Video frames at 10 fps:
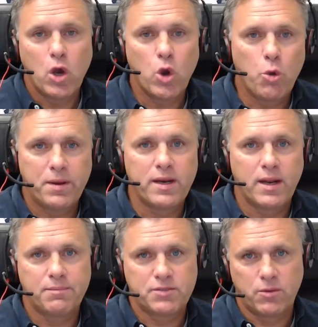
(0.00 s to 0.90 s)
open it
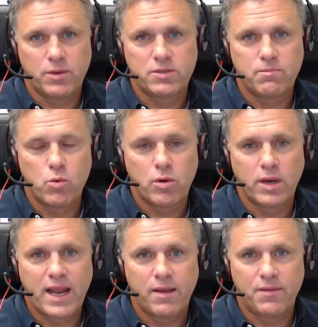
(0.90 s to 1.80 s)
up so it's more
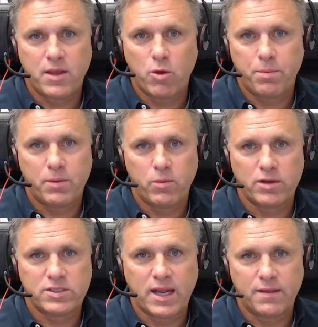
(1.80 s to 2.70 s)
out in the open, where
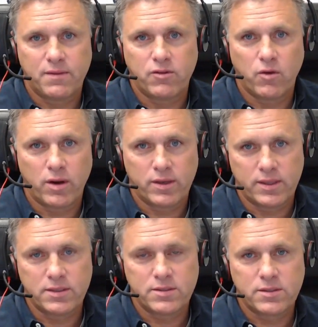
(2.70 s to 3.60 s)
it's not in the
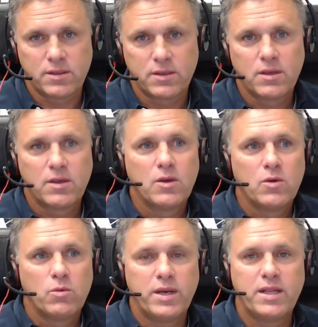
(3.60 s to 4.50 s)
darkness.
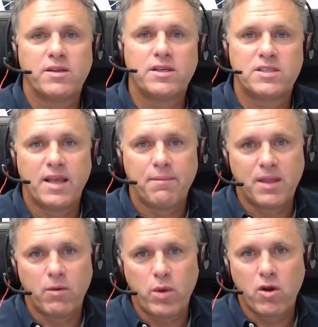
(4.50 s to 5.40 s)
We need to accept
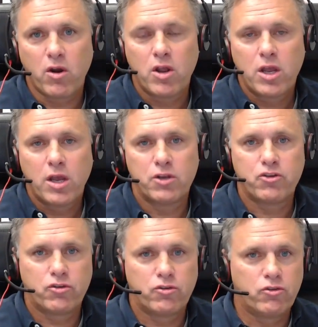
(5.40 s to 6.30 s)
that we are a
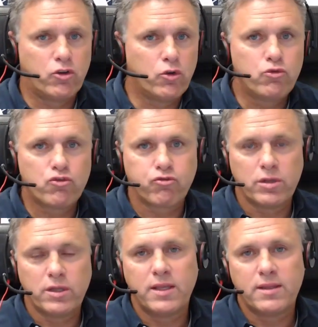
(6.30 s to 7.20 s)
$2
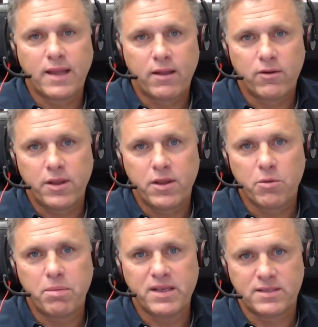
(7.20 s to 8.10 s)
trillion a year
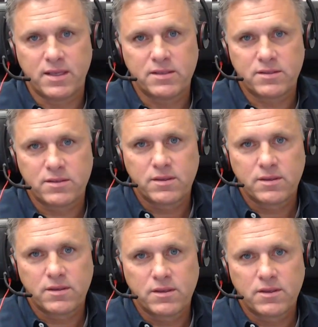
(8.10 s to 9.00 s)
business.
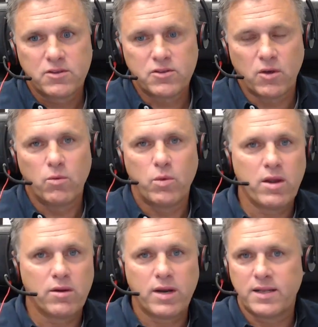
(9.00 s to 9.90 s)
So
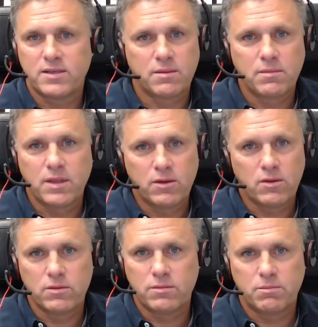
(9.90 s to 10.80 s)
we are not some
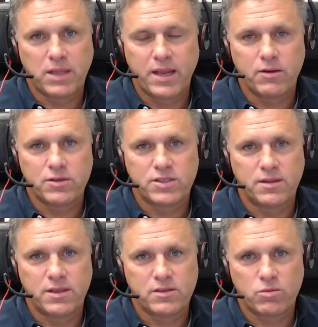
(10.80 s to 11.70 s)
little players
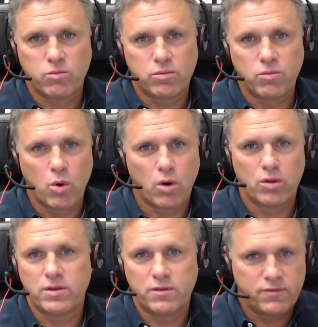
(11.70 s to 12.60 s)
in this
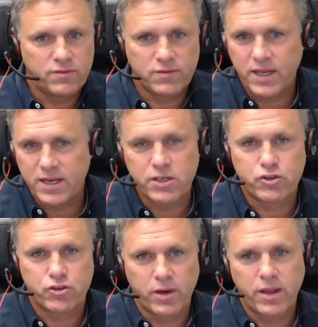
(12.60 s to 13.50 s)
world of
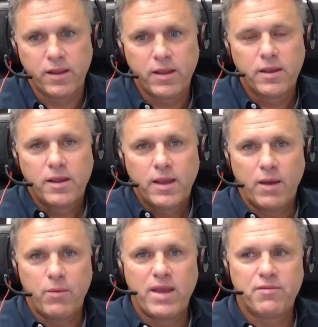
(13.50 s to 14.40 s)
industry.
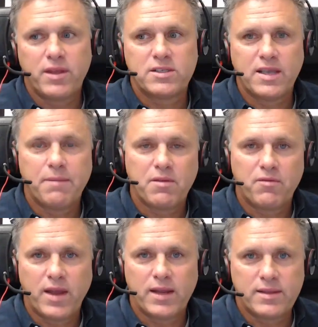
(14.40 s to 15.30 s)
And we have to accept the
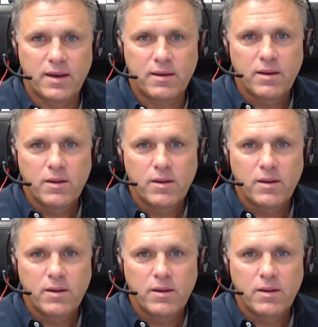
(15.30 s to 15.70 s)
fact that